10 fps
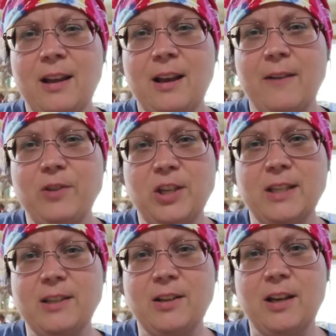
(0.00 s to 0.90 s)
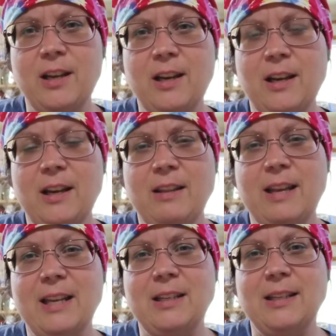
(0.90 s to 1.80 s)
of chestnut
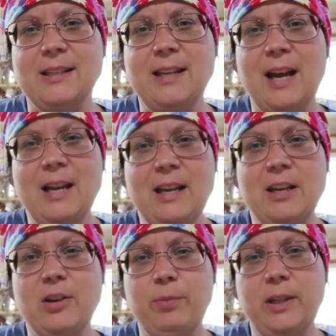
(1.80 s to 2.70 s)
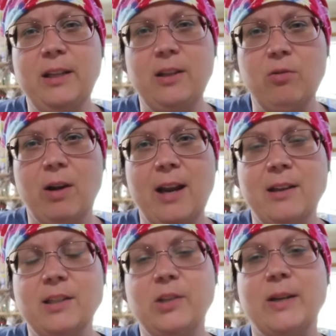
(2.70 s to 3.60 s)
that does not get completely
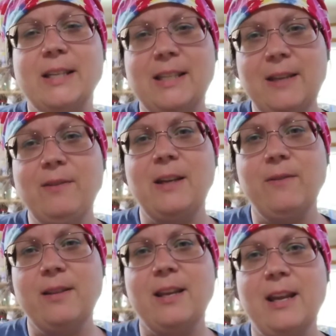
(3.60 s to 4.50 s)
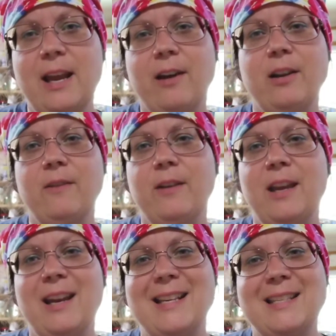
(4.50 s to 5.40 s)
ground. So I sift everything out of it,
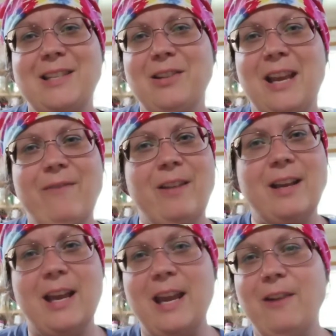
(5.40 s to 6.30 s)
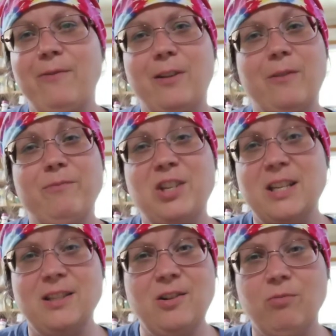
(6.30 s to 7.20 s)
and I still have like a handful of
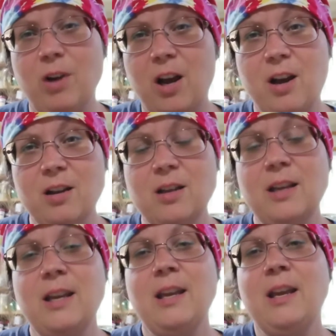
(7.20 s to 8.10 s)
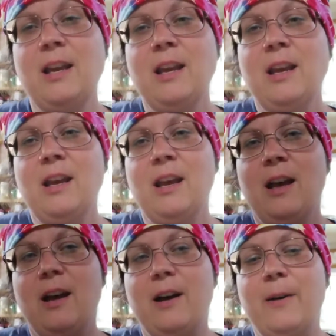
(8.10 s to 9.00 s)
chestnut rock.
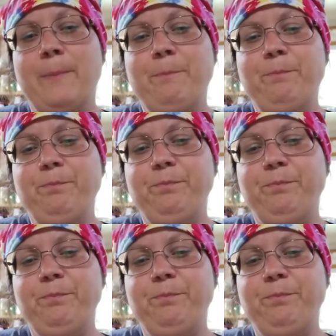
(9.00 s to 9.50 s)
I